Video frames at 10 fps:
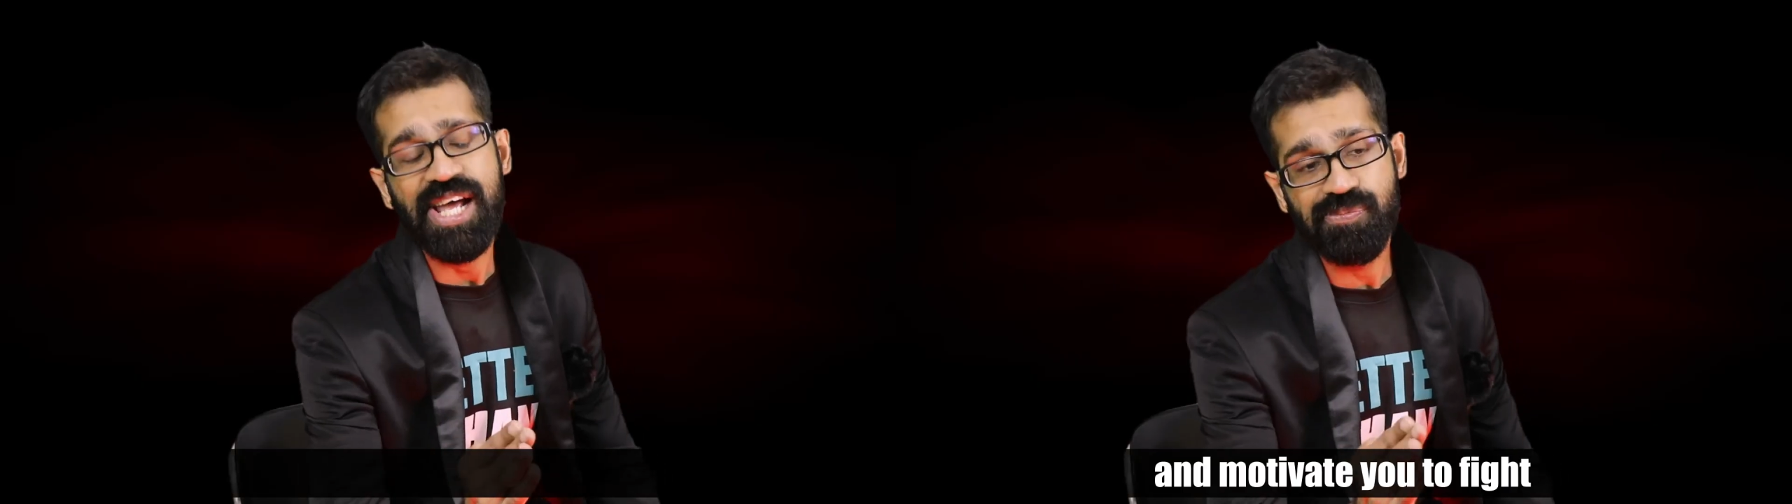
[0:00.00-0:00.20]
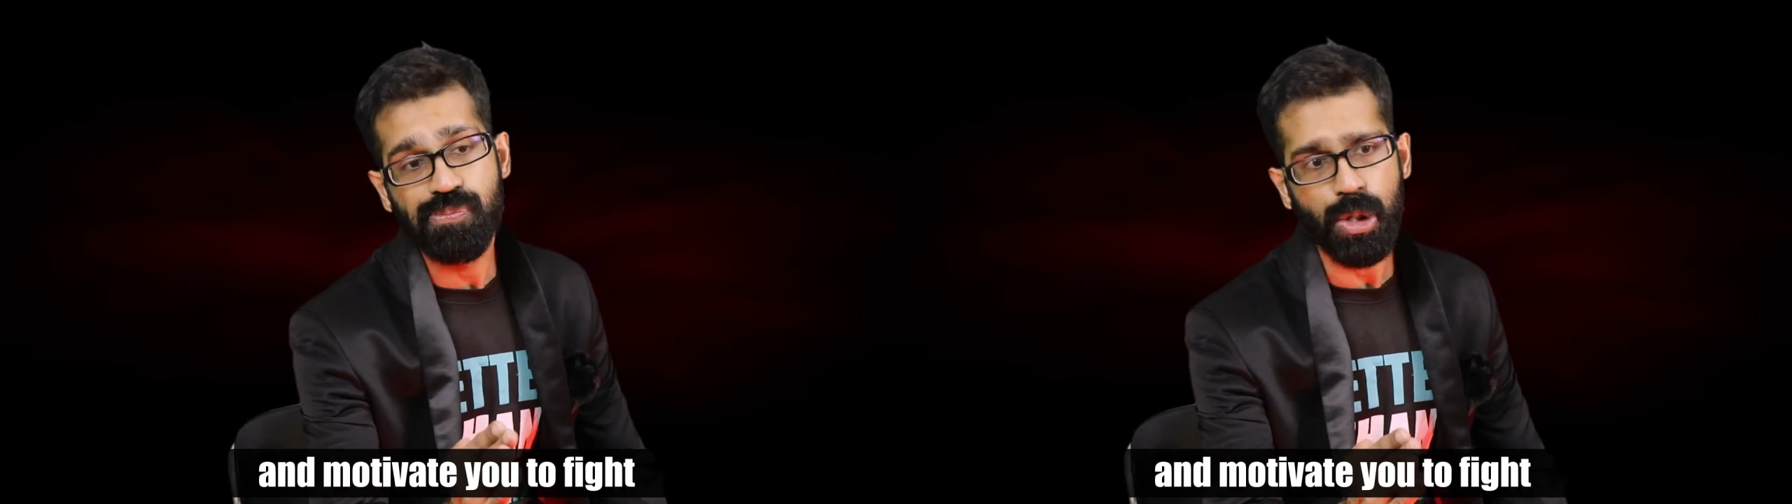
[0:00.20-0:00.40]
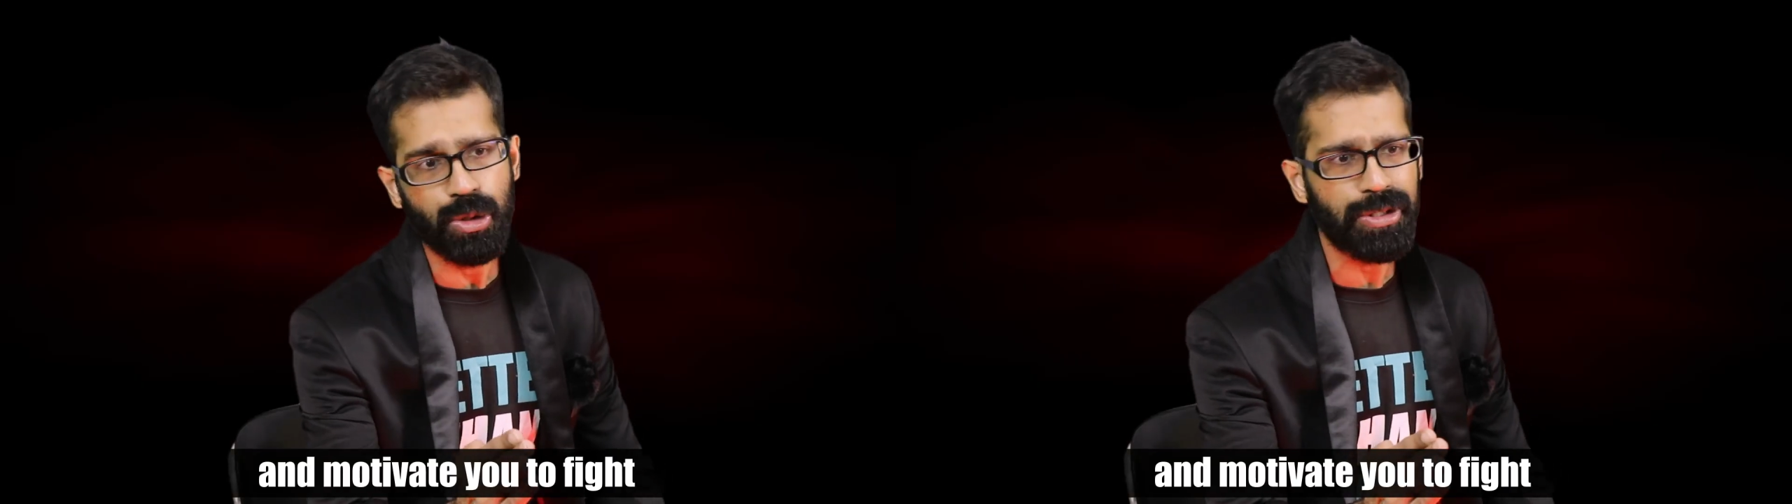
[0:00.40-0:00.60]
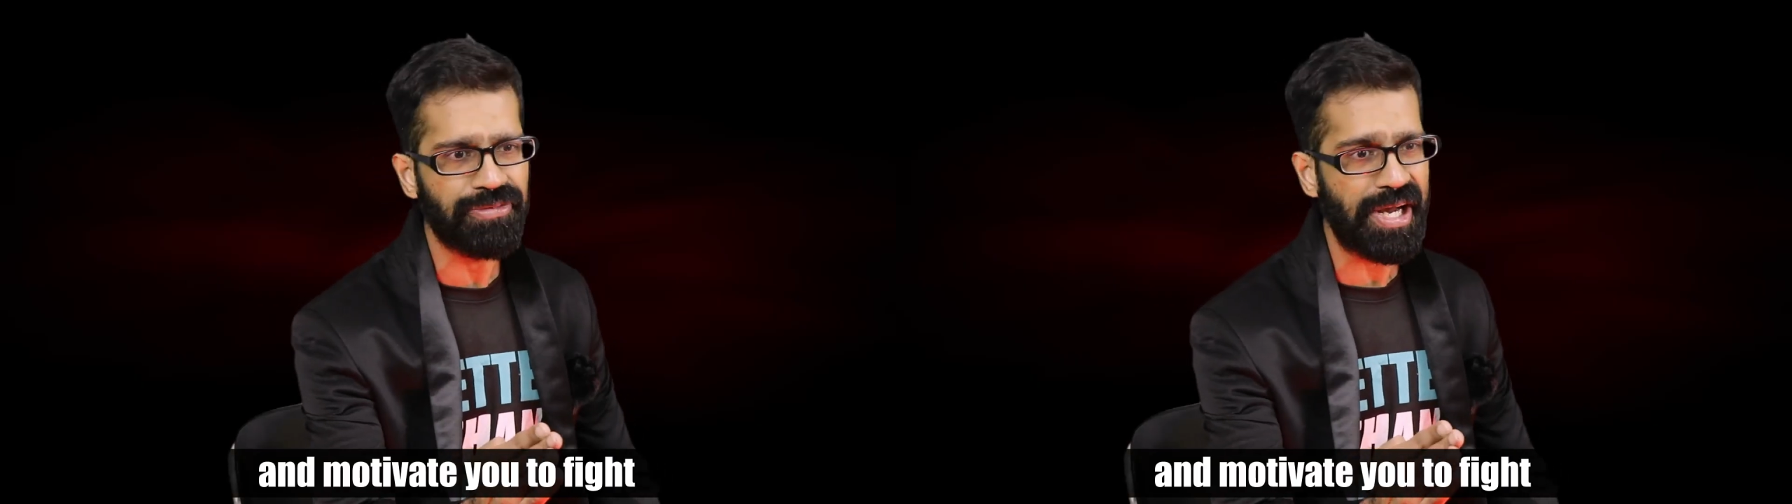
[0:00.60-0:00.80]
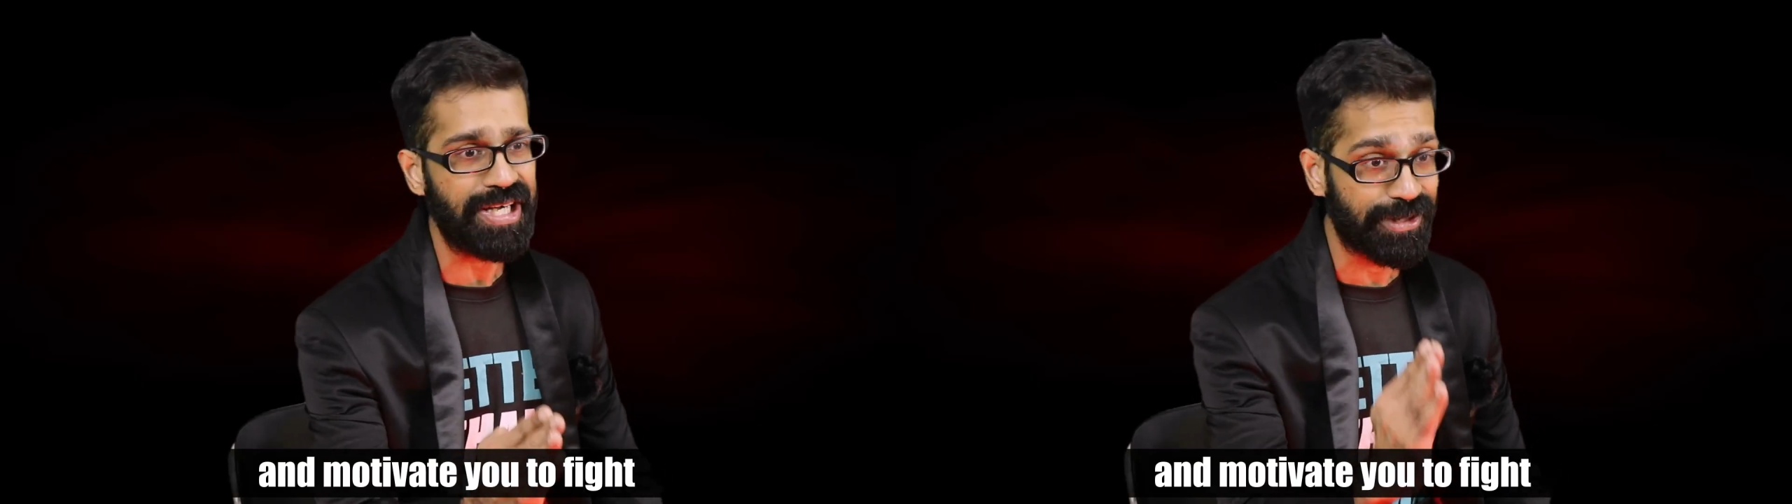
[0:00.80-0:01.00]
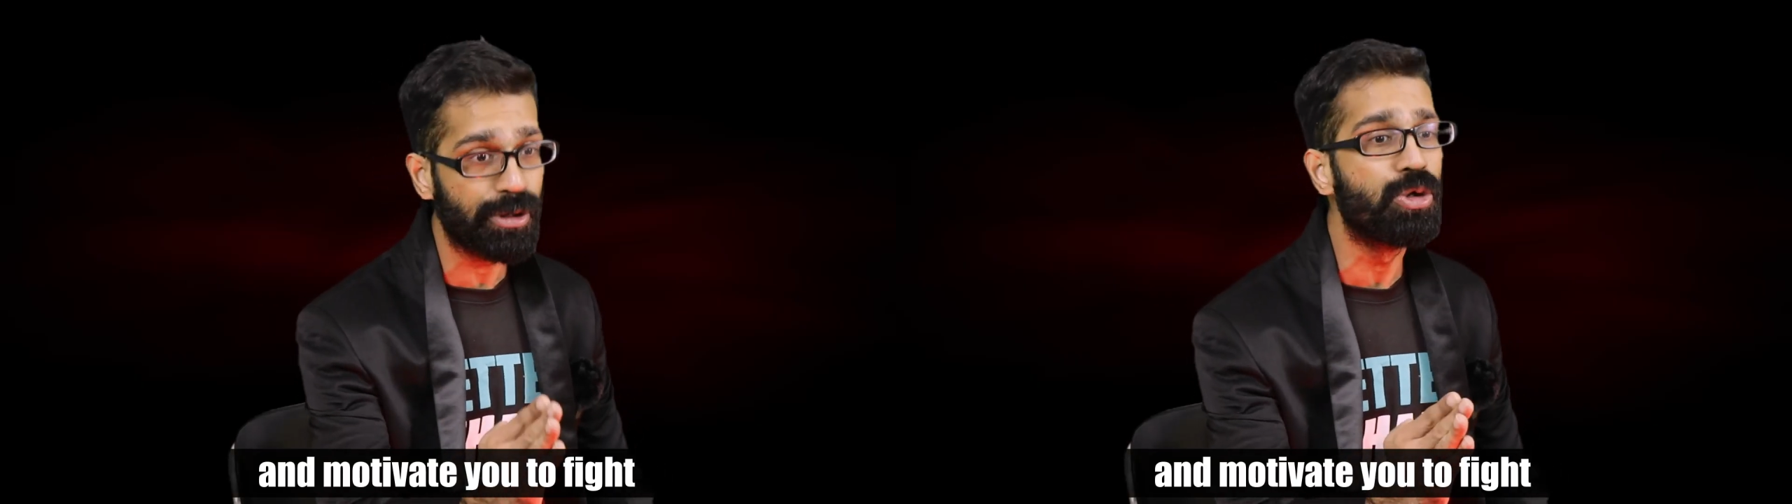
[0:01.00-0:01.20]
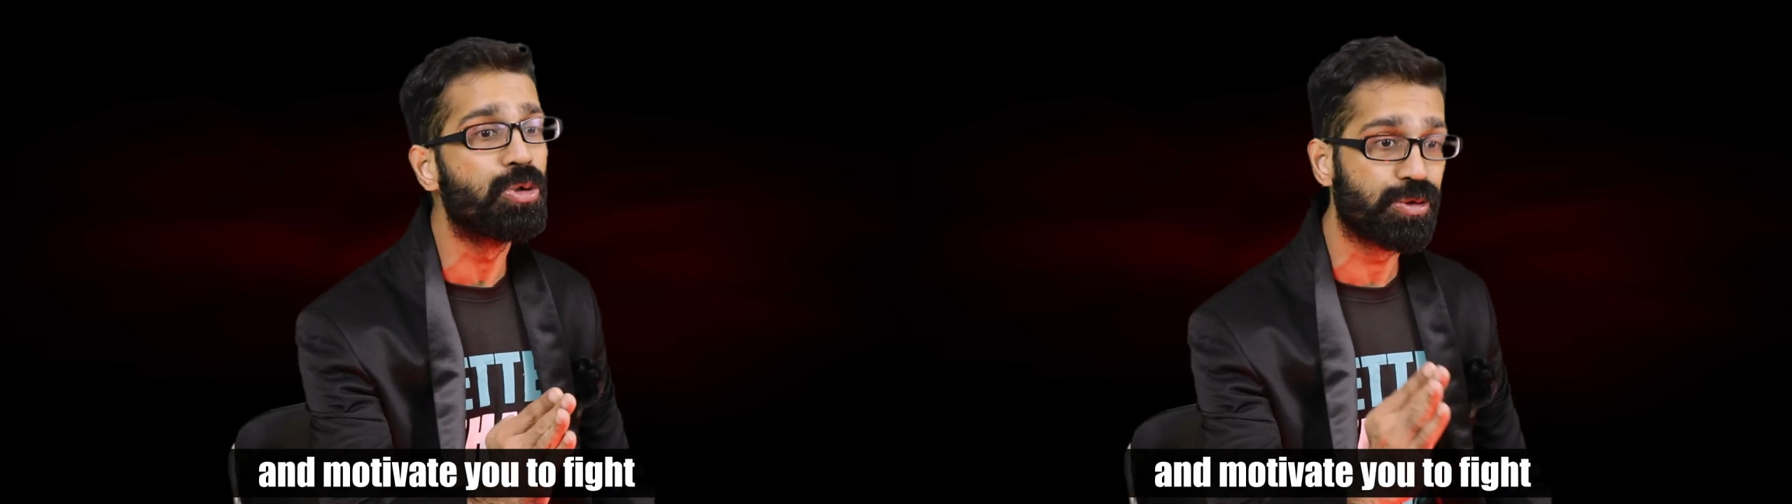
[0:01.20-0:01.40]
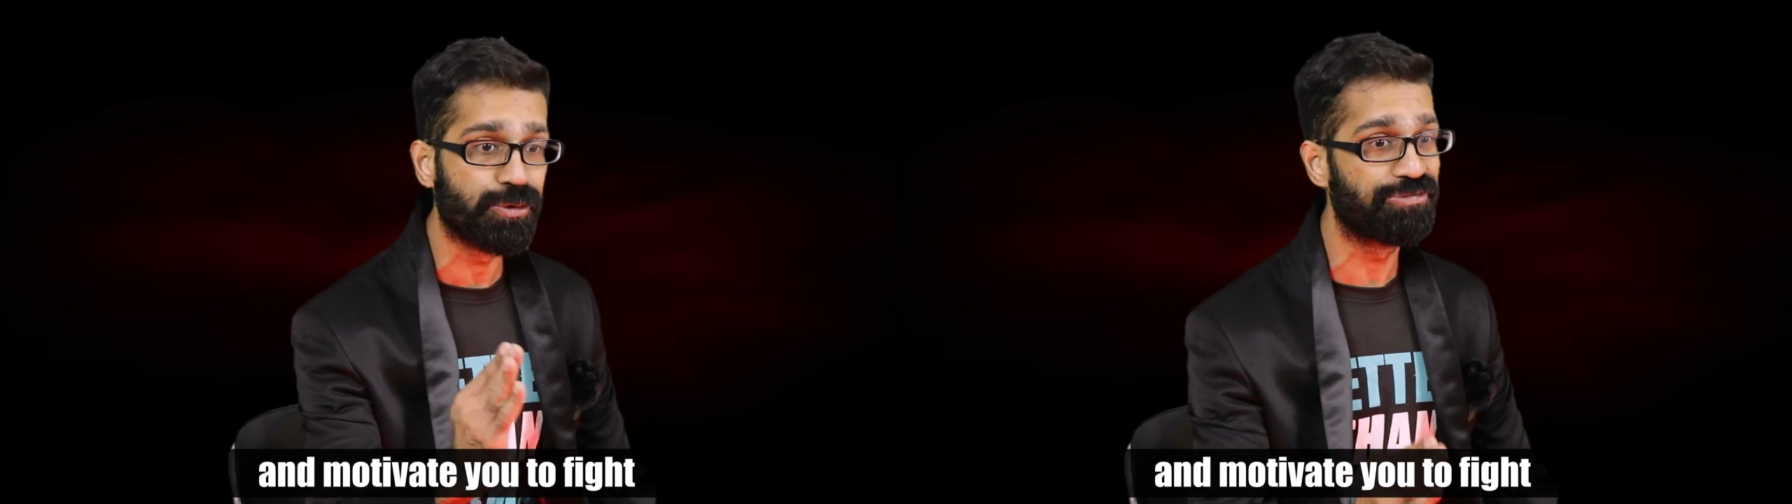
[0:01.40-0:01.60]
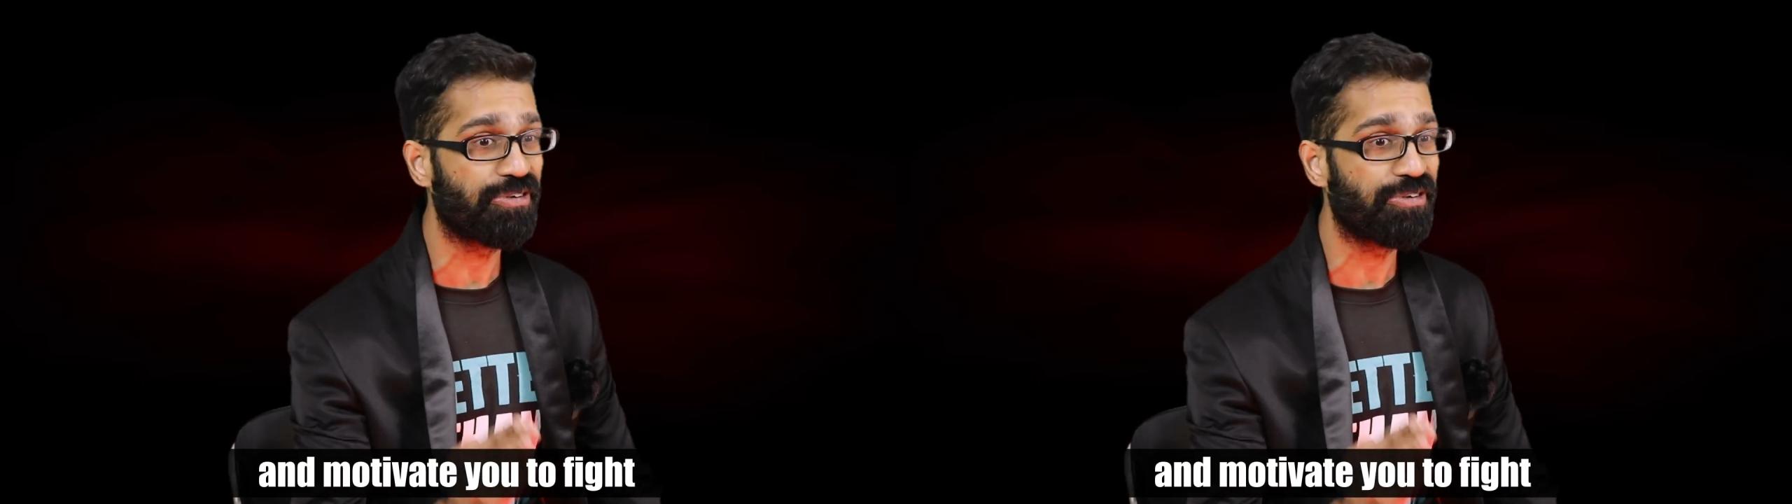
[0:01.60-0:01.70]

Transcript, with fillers: and motivate you to